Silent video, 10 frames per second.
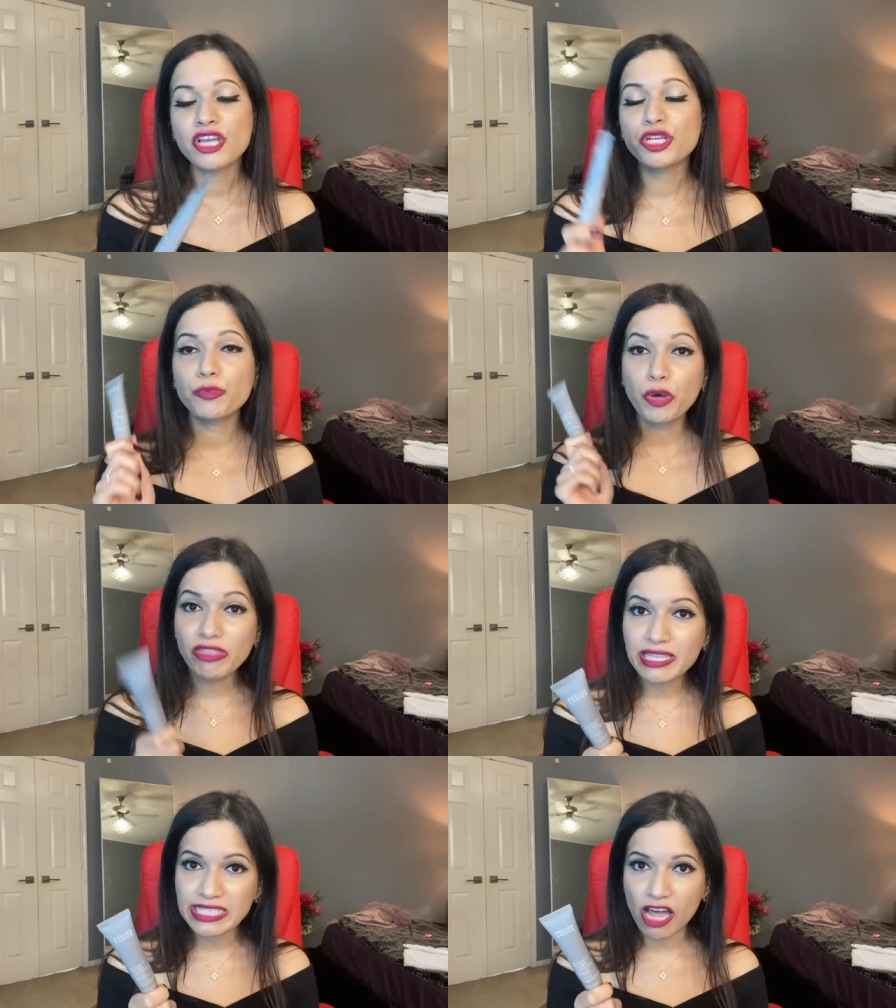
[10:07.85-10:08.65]
You
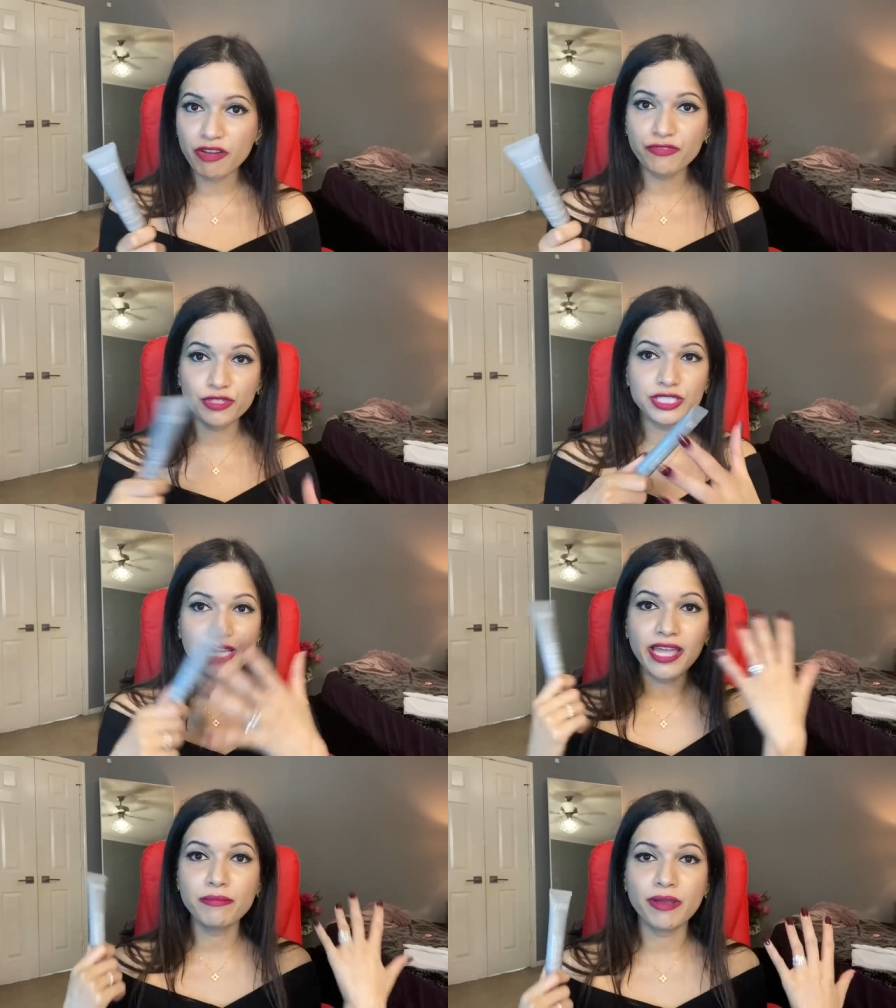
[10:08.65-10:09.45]
put this on for
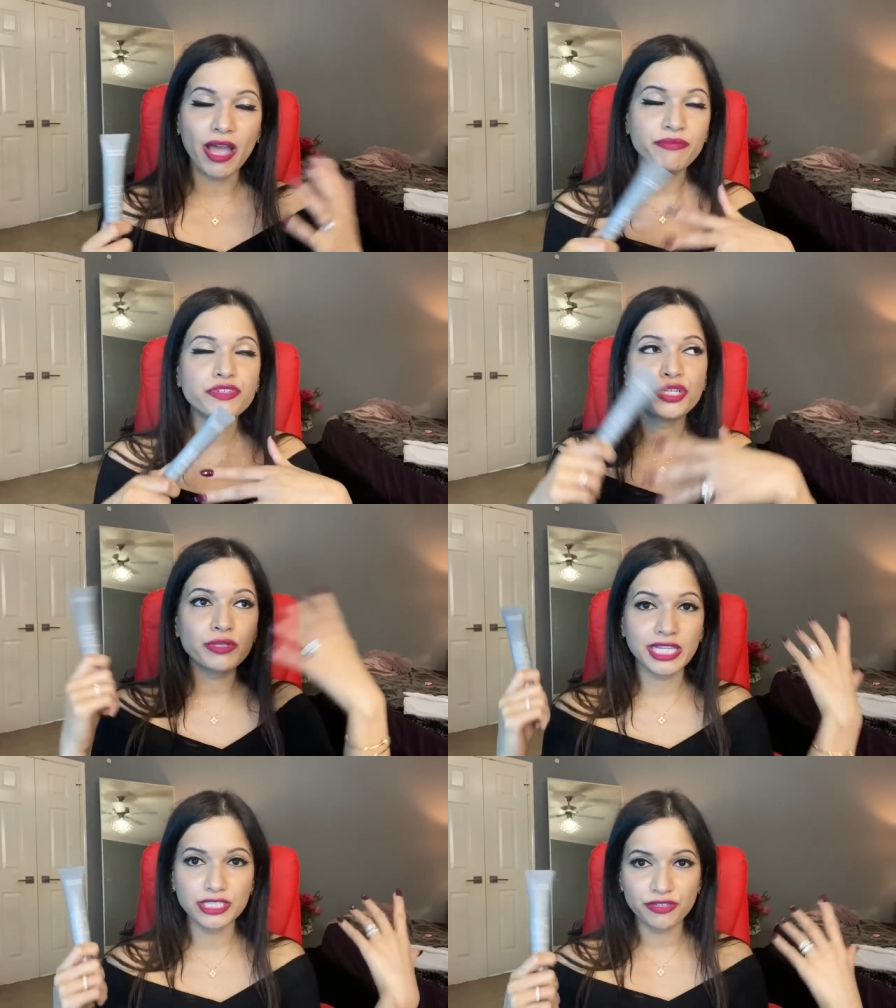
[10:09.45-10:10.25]
10, after you
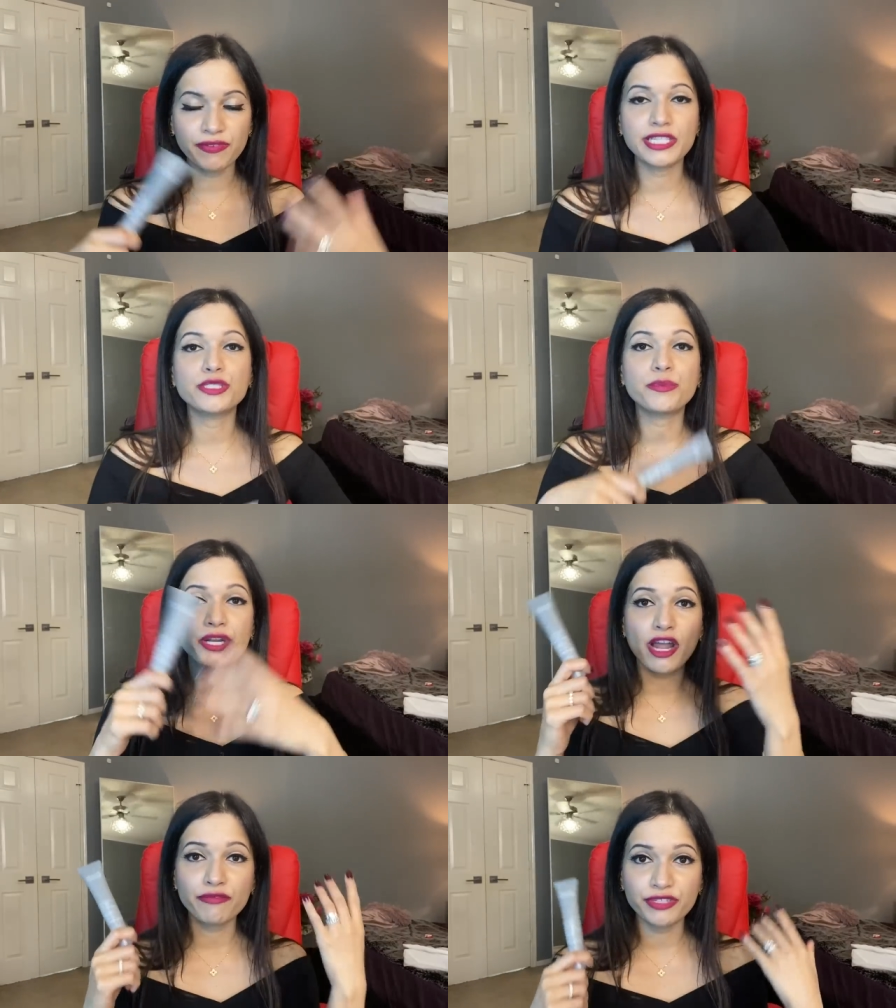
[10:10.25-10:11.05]
cleanse your face, you put
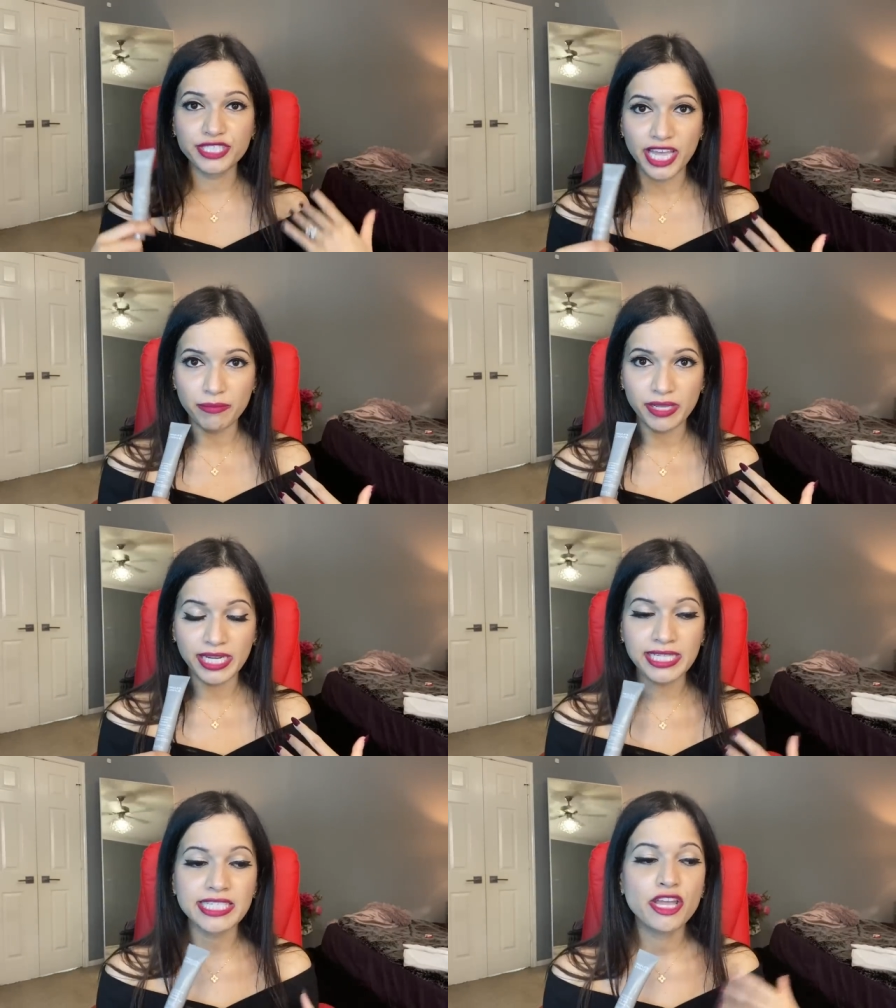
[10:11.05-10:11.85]
it on for 10
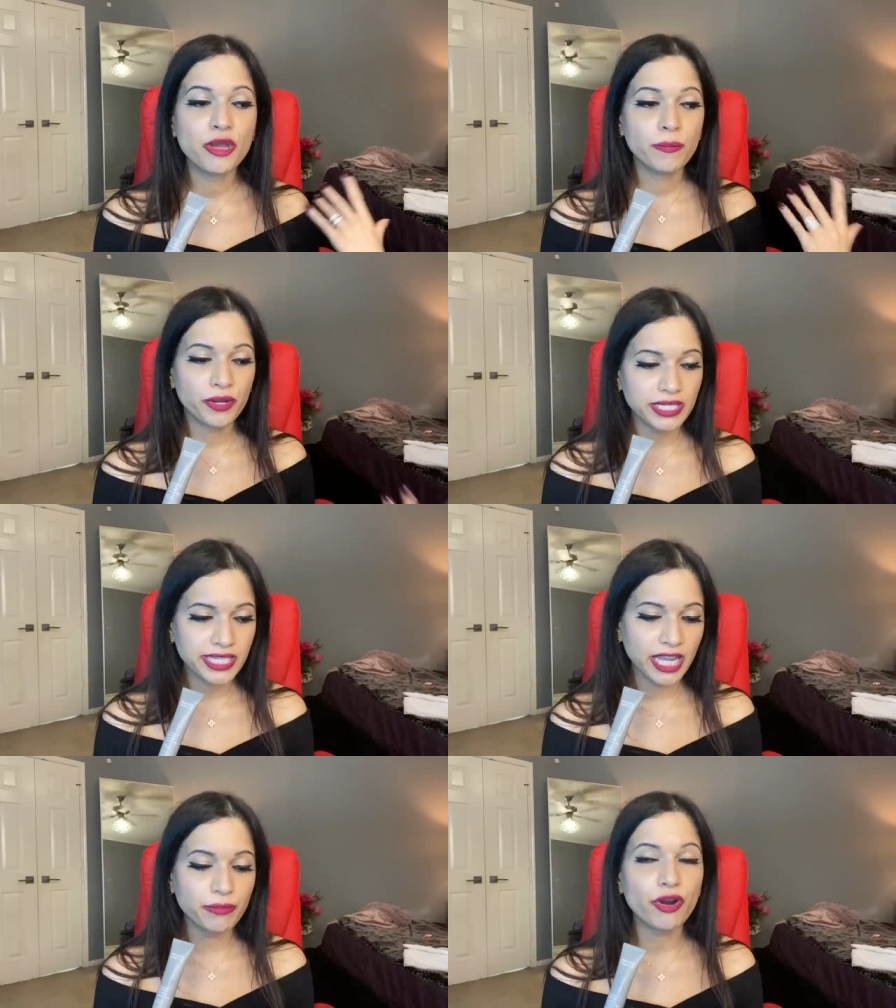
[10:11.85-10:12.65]
minutes, put a
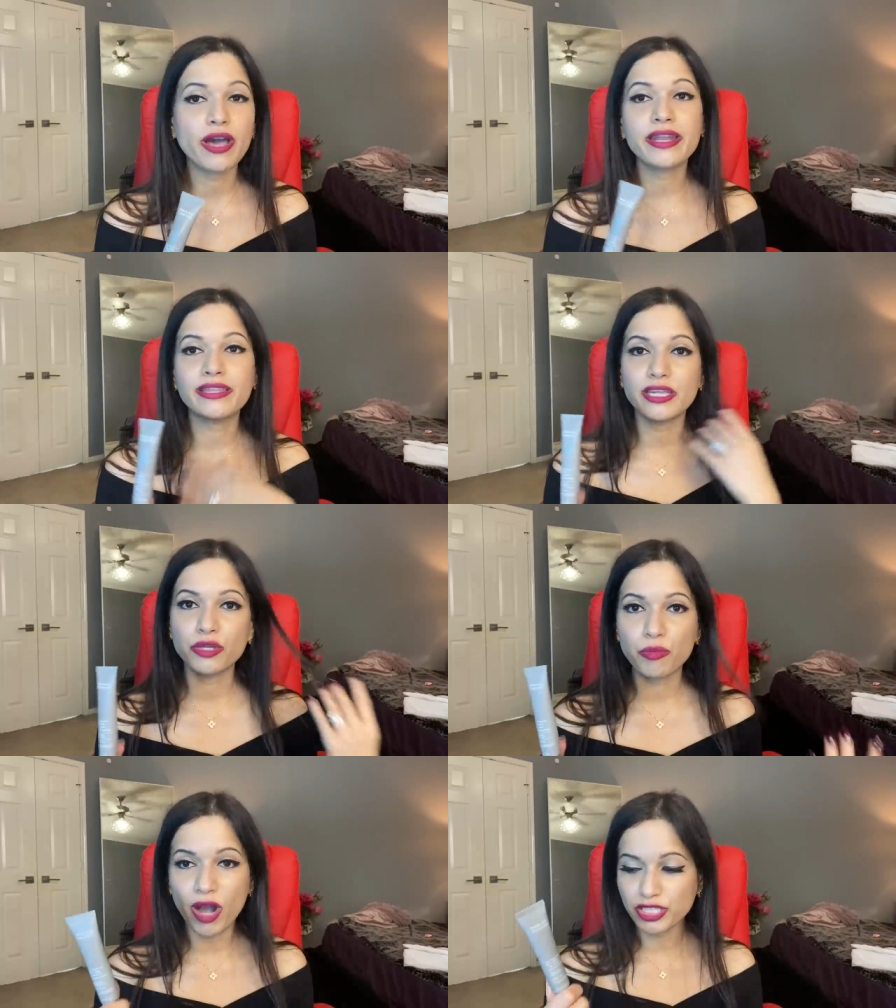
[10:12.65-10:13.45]
timer on, and then
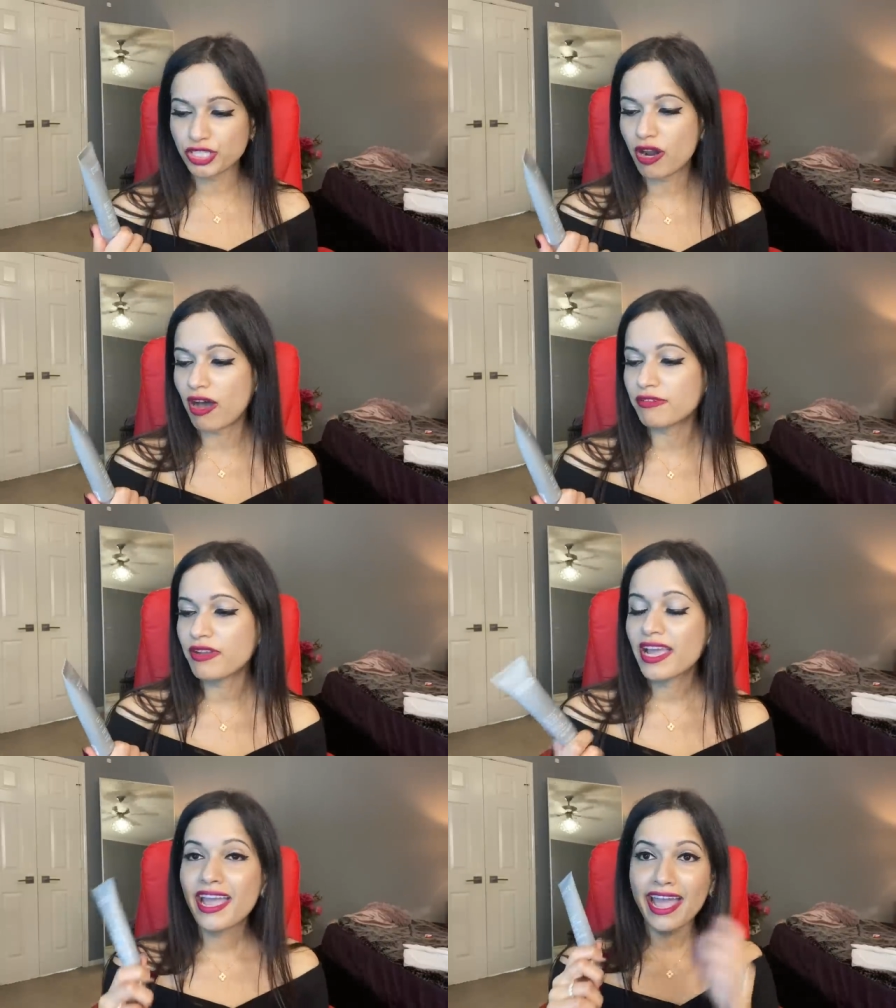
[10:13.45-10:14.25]
you wash it off,
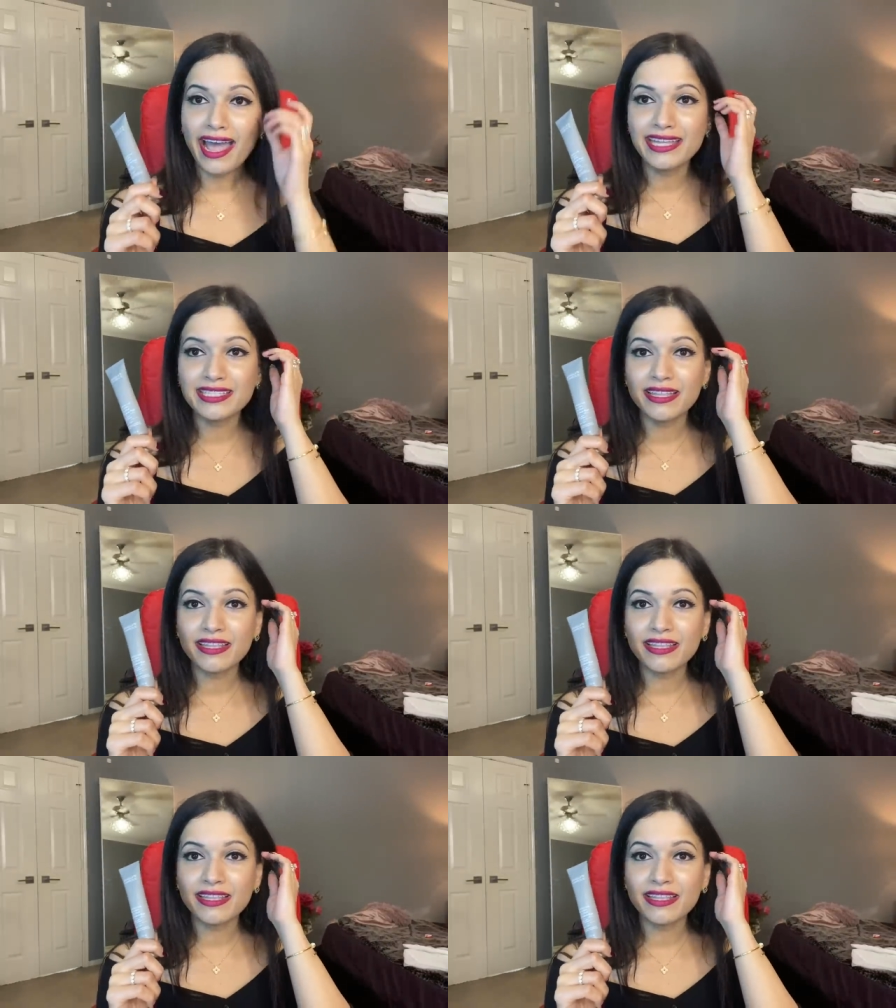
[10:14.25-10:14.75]
and